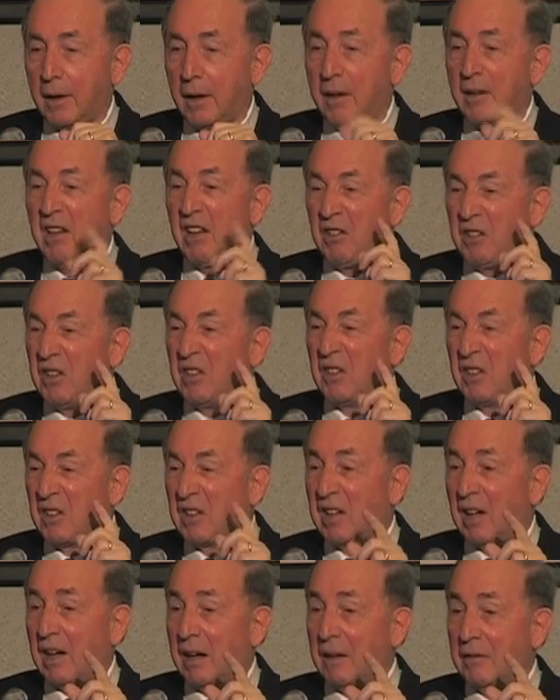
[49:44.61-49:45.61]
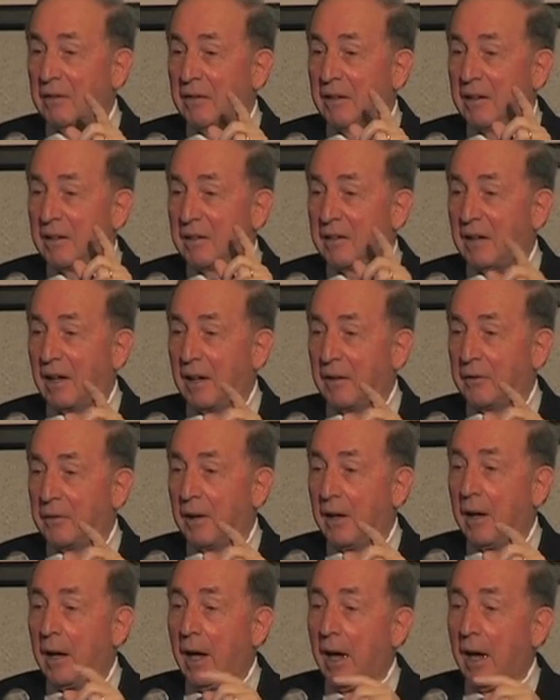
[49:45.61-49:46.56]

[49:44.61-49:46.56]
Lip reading: This is tough tough.